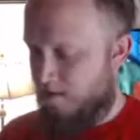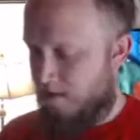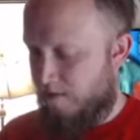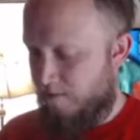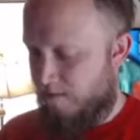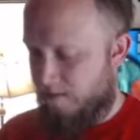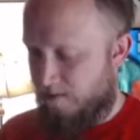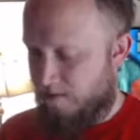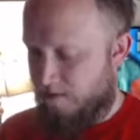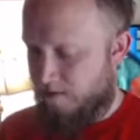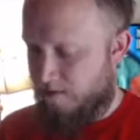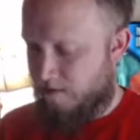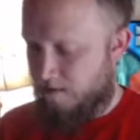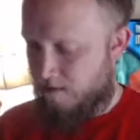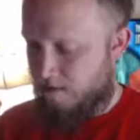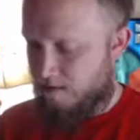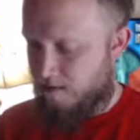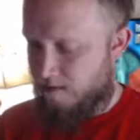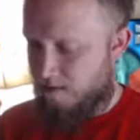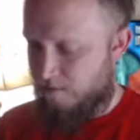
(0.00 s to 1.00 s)
we have a defense
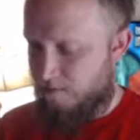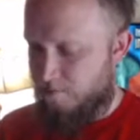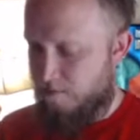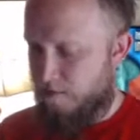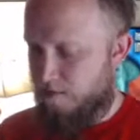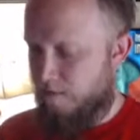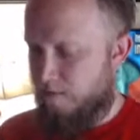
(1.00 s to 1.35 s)
card? We do